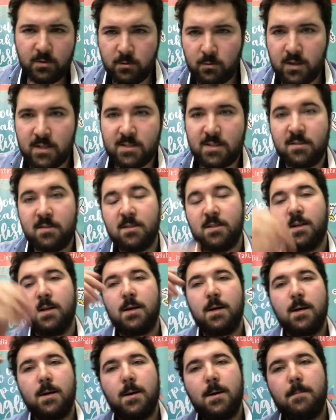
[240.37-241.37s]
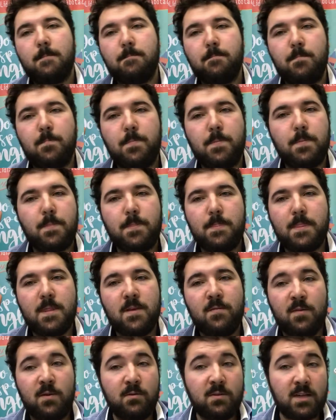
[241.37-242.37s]
questions.
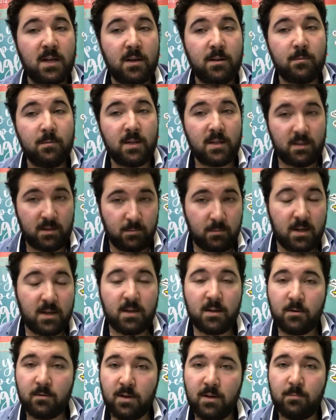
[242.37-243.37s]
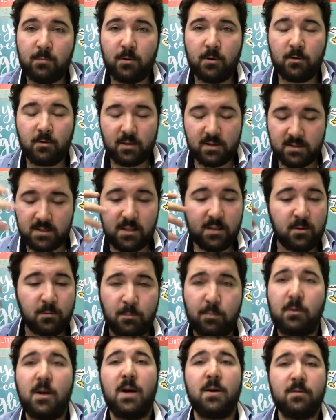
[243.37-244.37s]
If you tell them that they're making great progress, that you're
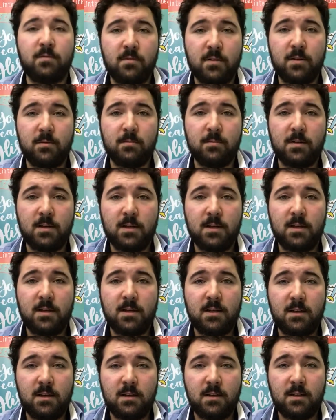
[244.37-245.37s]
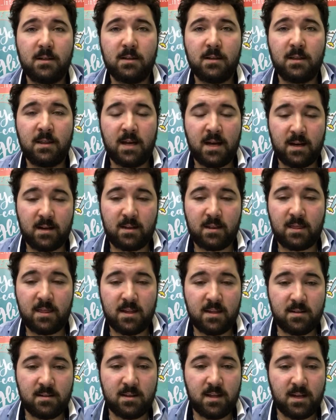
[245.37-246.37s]
proud of them,
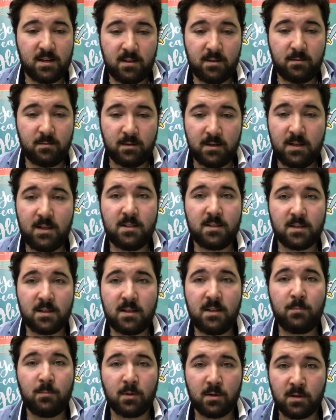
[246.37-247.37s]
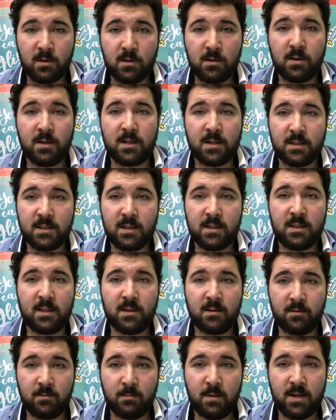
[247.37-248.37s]
that they need to keep on learning, that
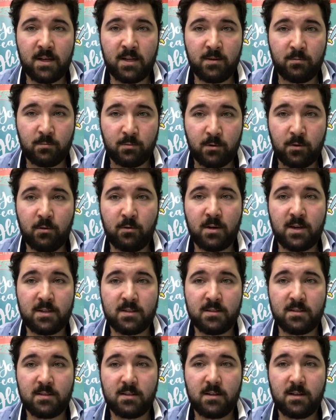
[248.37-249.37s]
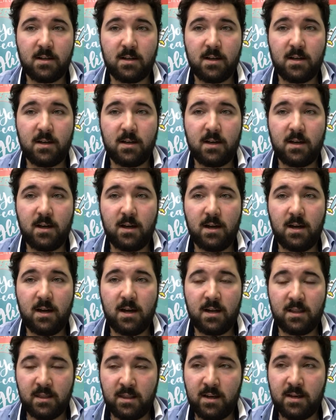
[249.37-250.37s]
they're making progress,
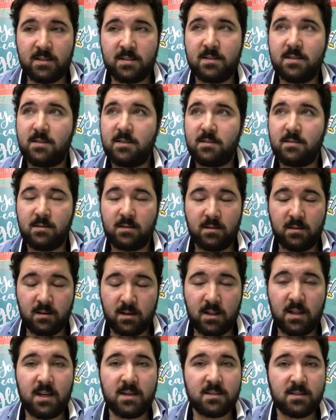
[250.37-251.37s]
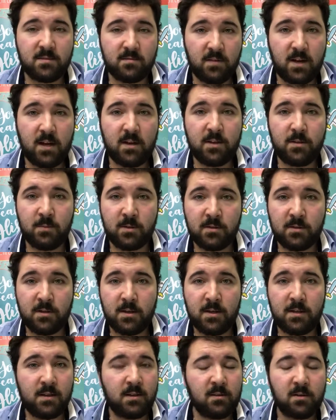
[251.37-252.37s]
and thus the class is valuable,
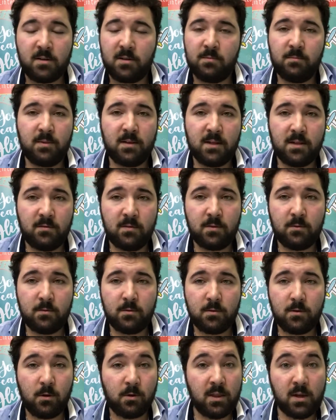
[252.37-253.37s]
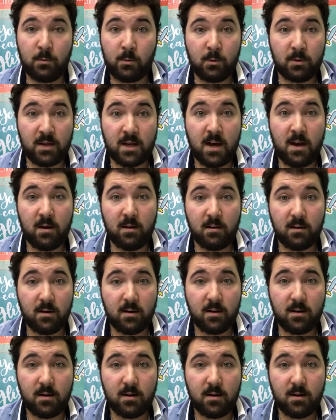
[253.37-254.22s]
they're not going to believe you, or they won't care.